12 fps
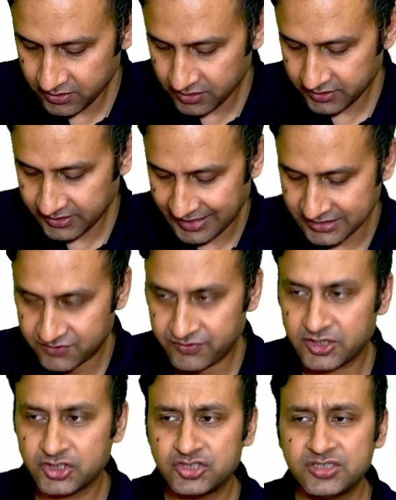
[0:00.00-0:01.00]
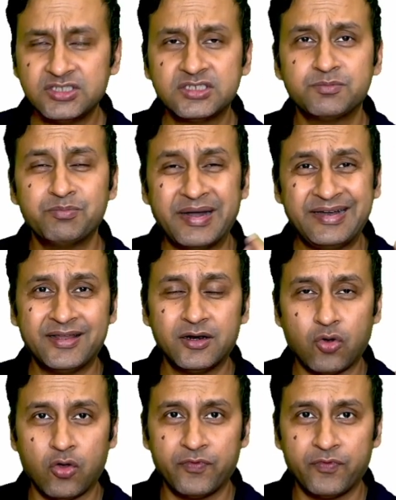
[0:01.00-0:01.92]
calcifications better on the